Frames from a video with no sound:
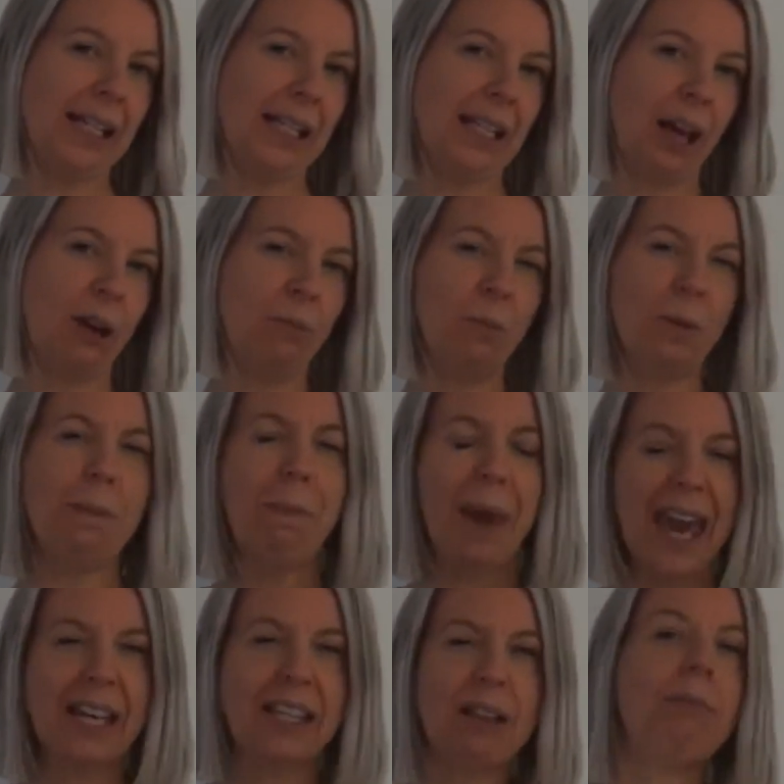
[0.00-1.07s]
So we
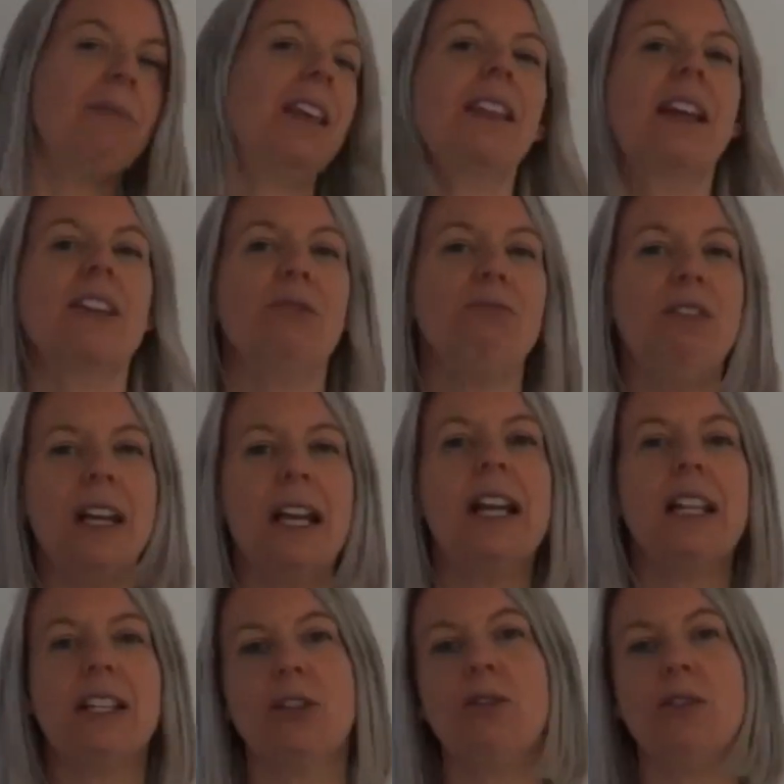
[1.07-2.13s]
pick something that's
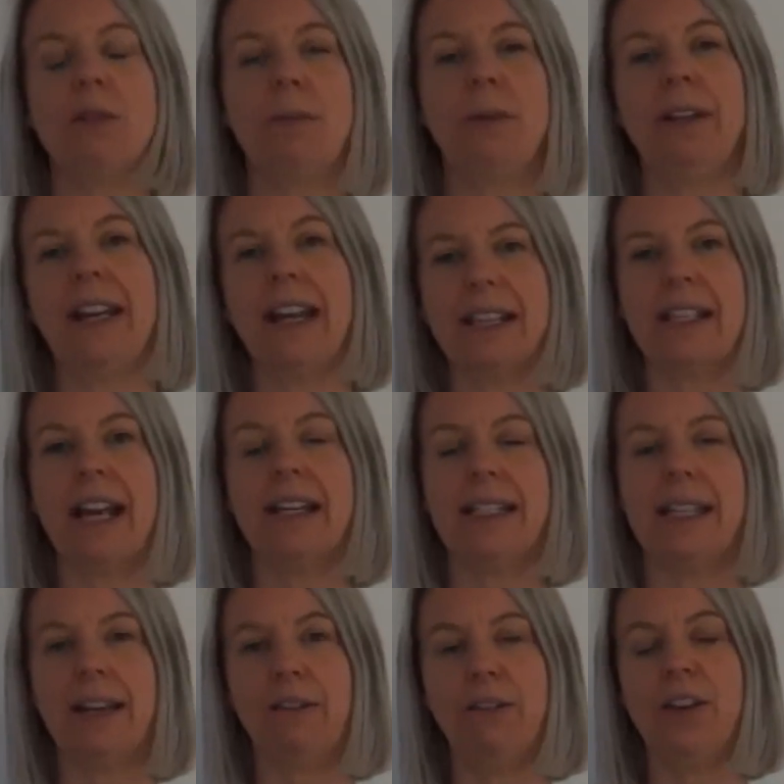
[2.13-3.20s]
really suitable and
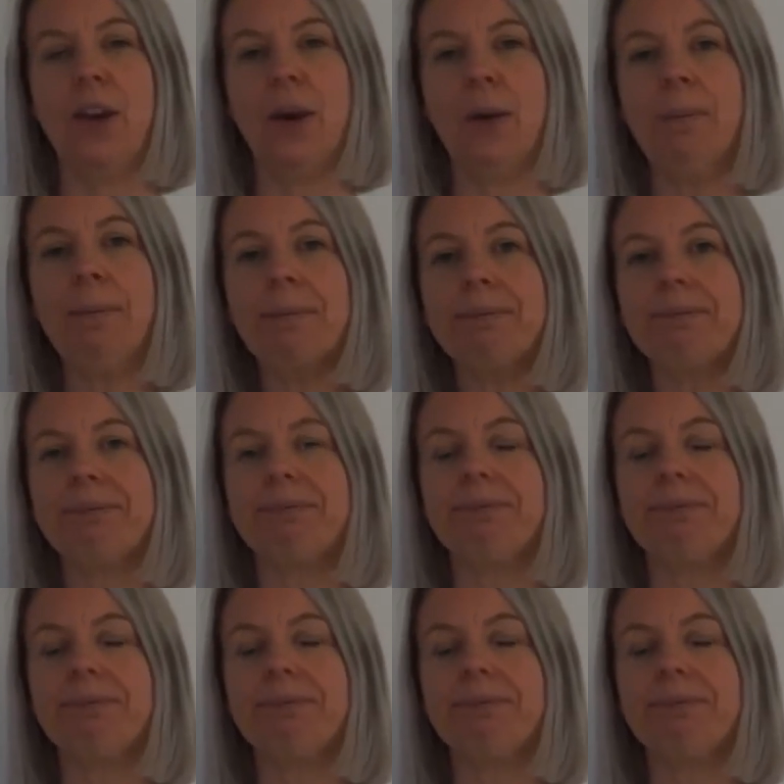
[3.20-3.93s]
exciting for you.